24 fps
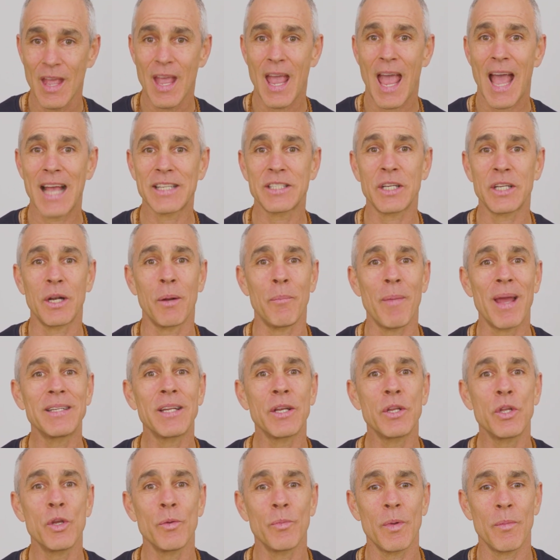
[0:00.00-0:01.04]
As an
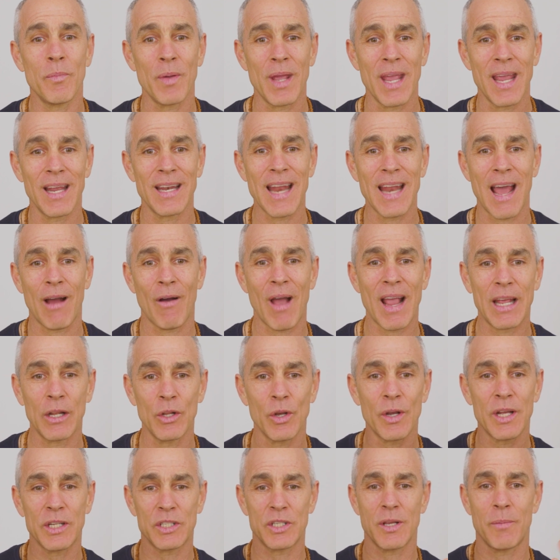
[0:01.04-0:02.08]
amended human being, now I can
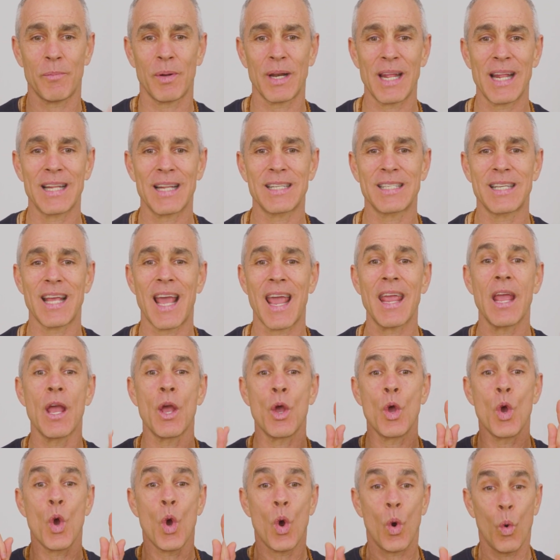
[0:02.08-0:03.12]
look at somebody and say,
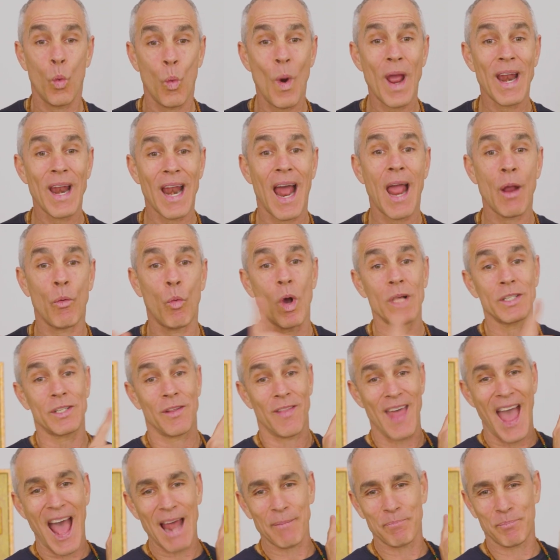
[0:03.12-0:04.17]
when I was
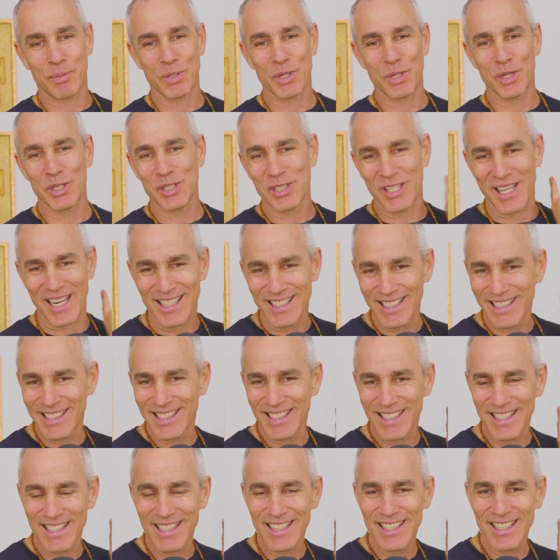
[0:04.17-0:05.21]
that person
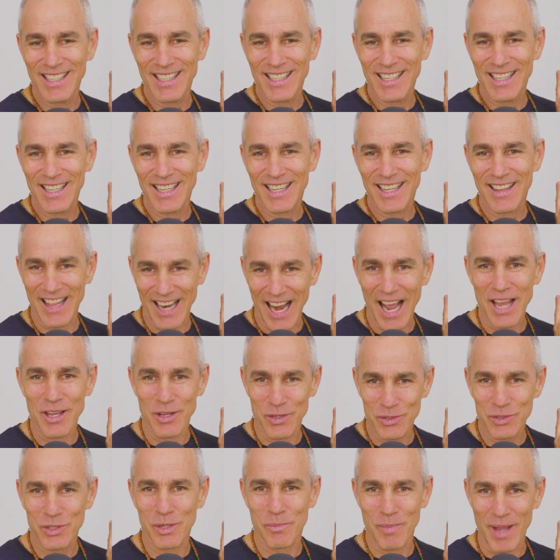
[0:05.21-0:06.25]
that I
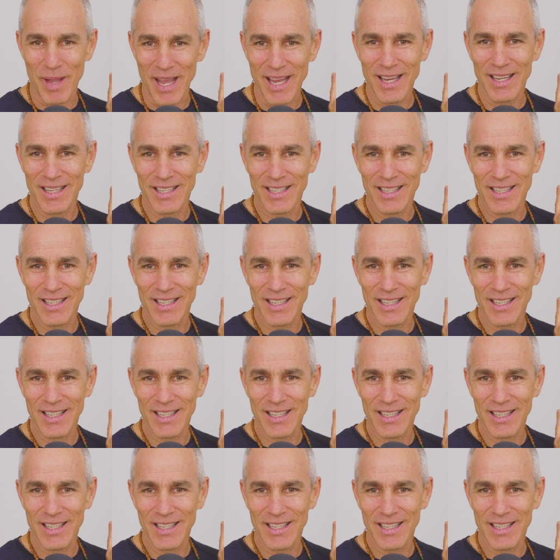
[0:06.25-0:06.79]
used to be,